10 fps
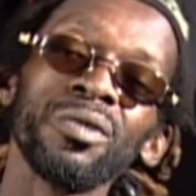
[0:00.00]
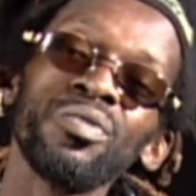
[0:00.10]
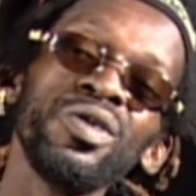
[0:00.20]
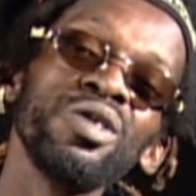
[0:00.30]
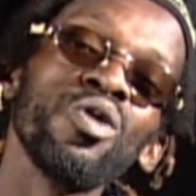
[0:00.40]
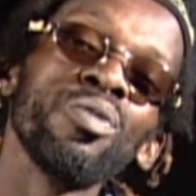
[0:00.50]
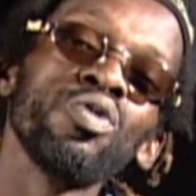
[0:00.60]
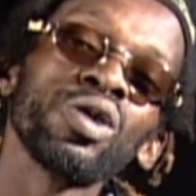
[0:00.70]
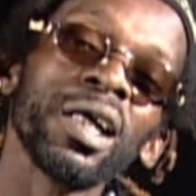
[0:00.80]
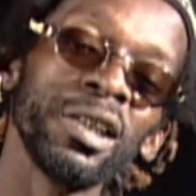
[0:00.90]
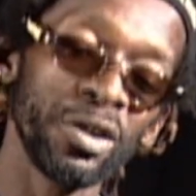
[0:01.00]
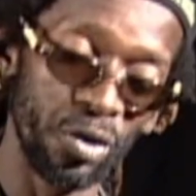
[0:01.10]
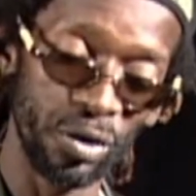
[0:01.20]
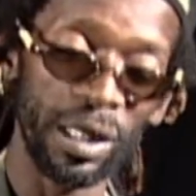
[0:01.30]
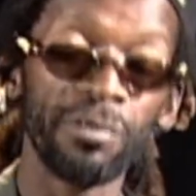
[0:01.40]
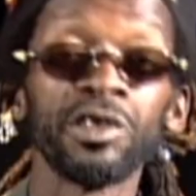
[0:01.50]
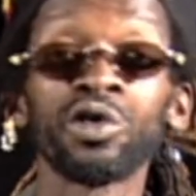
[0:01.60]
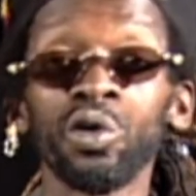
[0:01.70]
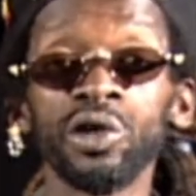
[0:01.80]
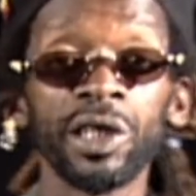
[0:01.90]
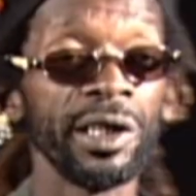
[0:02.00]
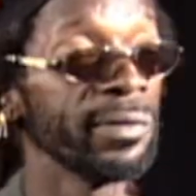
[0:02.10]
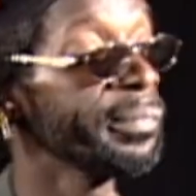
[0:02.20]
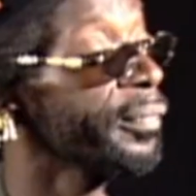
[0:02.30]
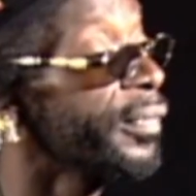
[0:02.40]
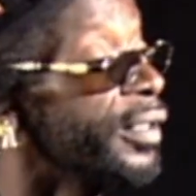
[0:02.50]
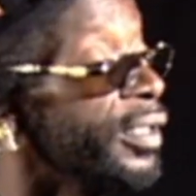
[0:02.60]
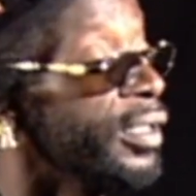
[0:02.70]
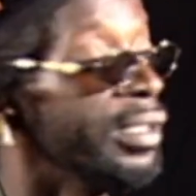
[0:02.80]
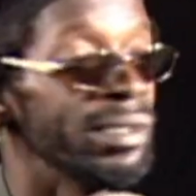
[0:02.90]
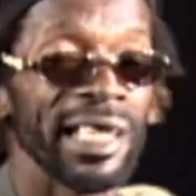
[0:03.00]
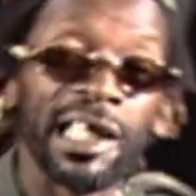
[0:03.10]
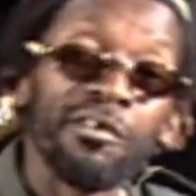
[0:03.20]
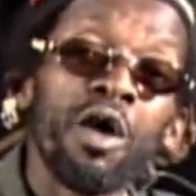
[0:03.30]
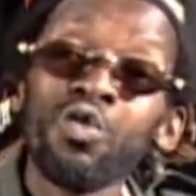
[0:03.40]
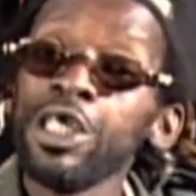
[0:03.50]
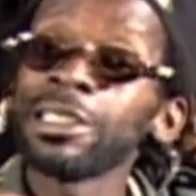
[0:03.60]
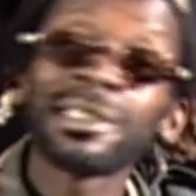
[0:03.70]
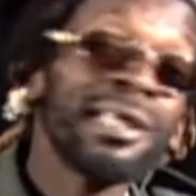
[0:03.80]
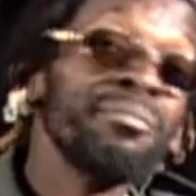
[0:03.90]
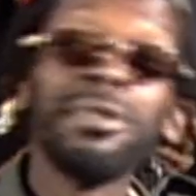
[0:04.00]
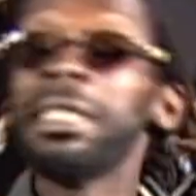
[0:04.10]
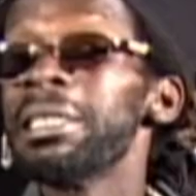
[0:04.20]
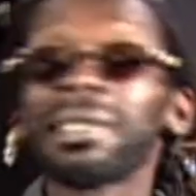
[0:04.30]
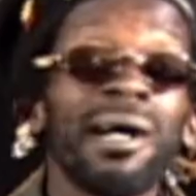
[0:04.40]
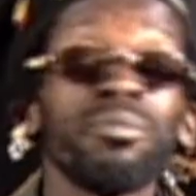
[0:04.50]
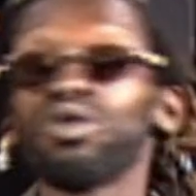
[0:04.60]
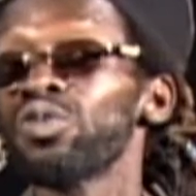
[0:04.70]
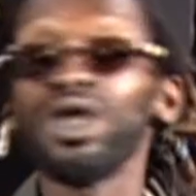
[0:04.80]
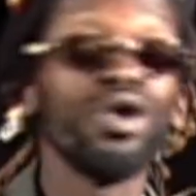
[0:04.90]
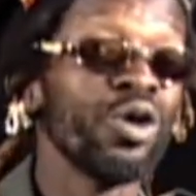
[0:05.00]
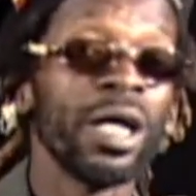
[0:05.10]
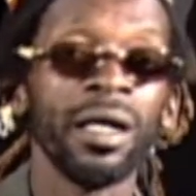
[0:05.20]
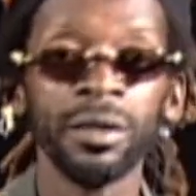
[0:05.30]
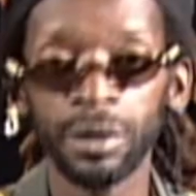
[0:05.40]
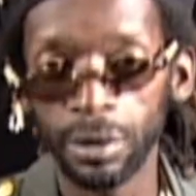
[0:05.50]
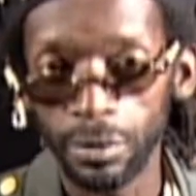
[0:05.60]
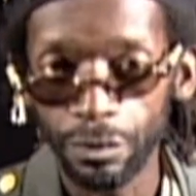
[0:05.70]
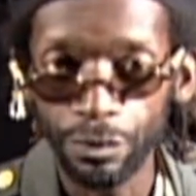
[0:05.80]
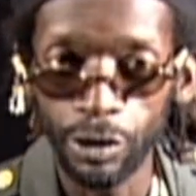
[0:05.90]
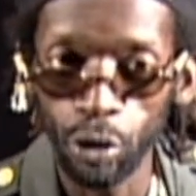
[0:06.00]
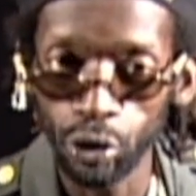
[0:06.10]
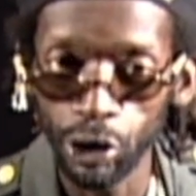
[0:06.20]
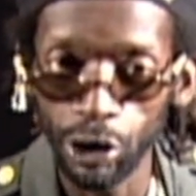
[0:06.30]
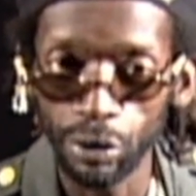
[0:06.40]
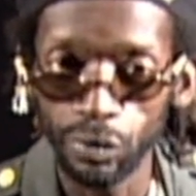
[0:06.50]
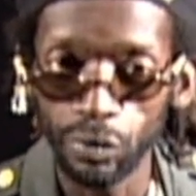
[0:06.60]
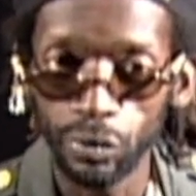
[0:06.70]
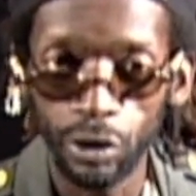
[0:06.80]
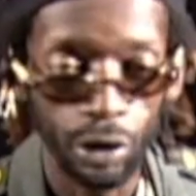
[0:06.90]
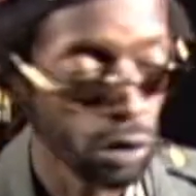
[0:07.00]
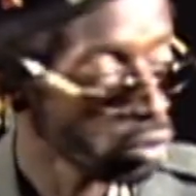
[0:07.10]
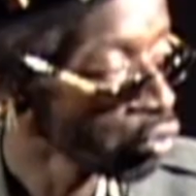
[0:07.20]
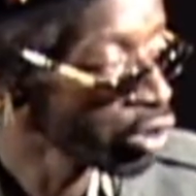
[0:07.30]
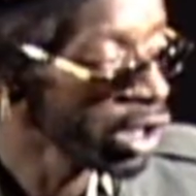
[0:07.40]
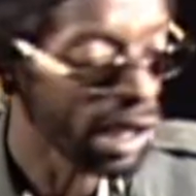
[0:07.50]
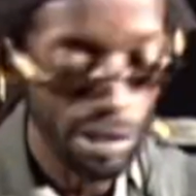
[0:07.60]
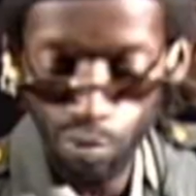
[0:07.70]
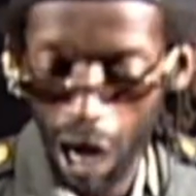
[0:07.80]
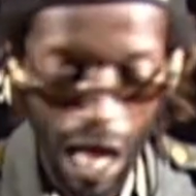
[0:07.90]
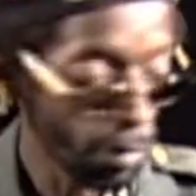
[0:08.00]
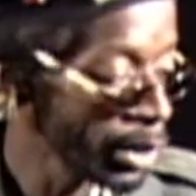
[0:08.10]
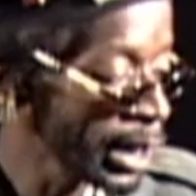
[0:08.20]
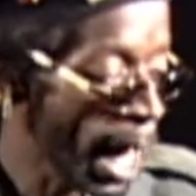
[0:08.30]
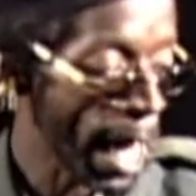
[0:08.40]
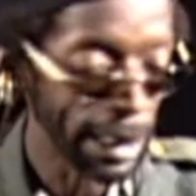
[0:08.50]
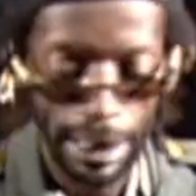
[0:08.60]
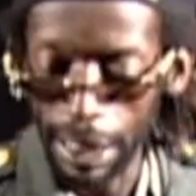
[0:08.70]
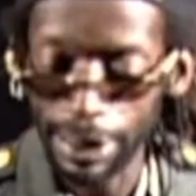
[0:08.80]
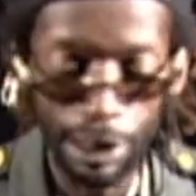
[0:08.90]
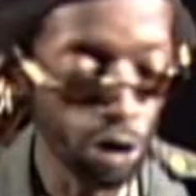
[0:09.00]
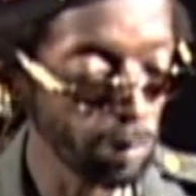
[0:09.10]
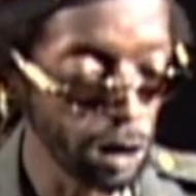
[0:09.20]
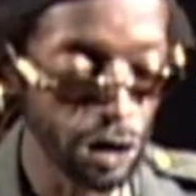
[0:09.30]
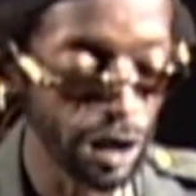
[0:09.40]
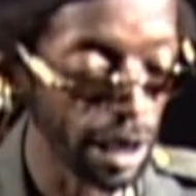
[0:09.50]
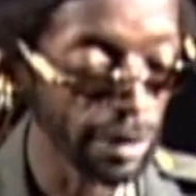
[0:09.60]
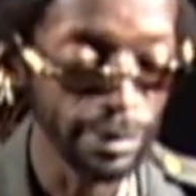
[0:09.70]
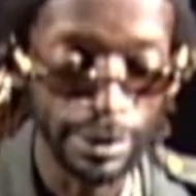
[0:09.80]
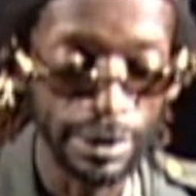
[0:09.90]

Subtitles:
We will put on this earth for something. They never waste 7 days and put me down here. For nothing. So tell them boy where the island kill up each other,